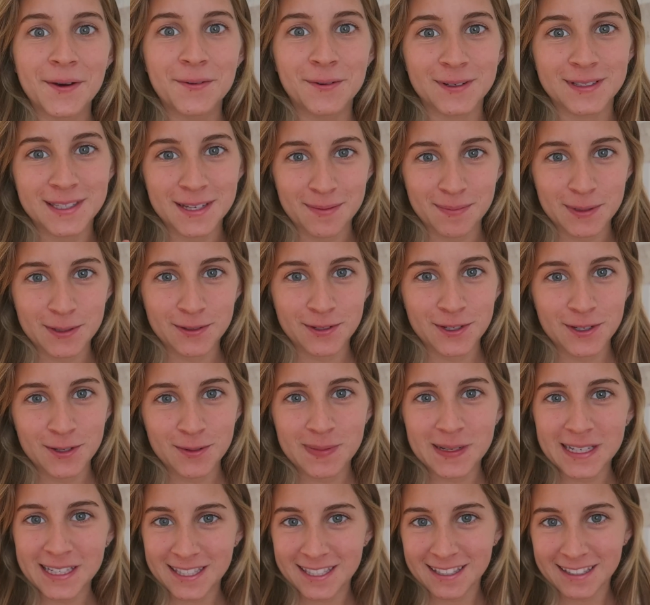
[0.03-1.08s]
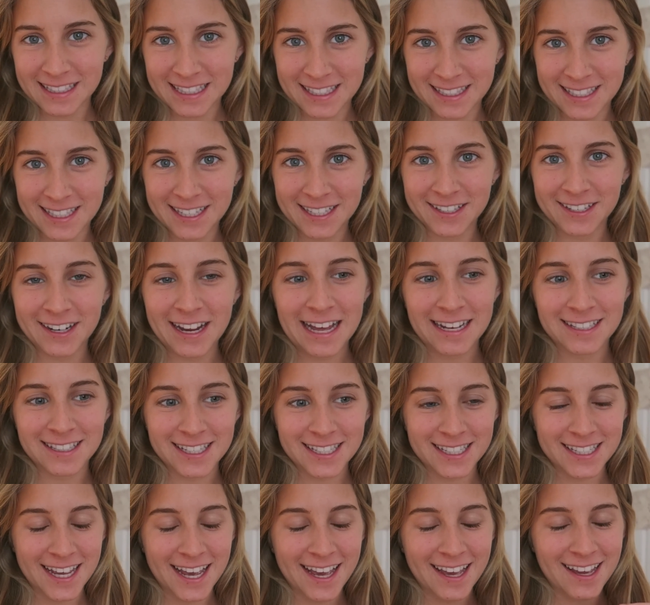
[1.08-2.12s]
What's up YouTube? It's Alyse here, and
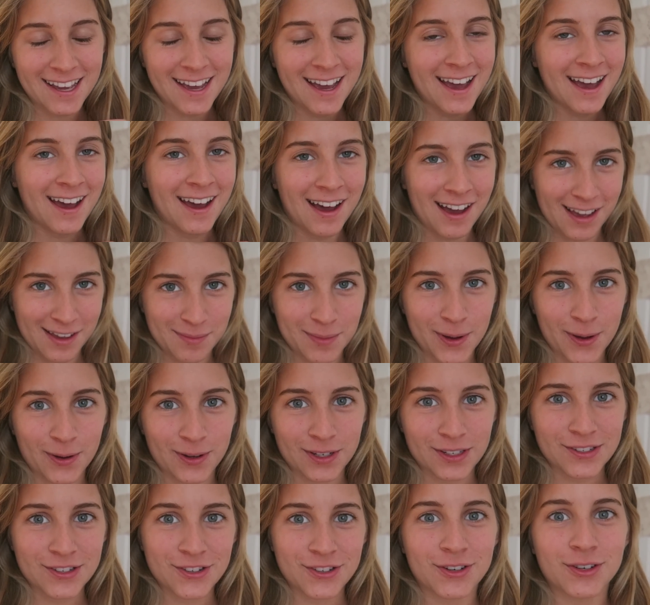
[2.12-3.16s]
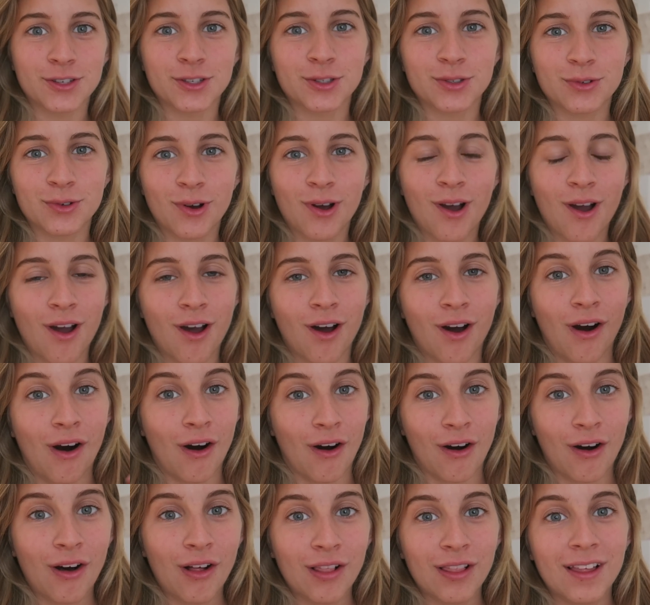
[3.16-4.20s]
today I'm going to show you
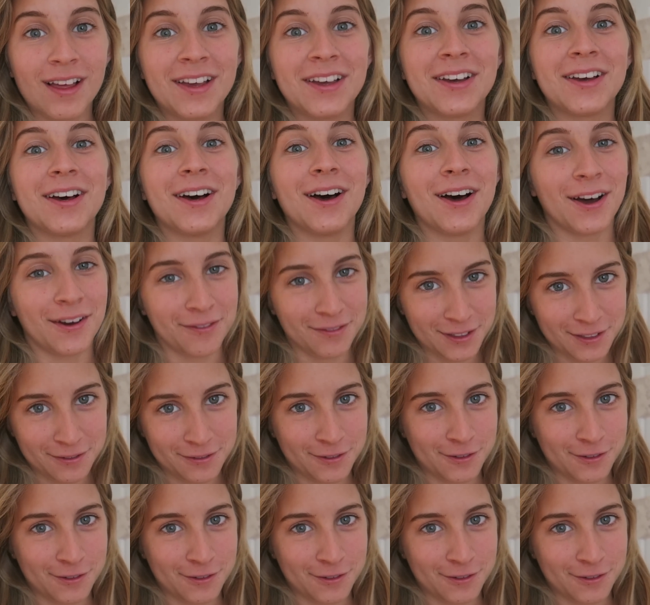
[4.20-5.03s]
all of the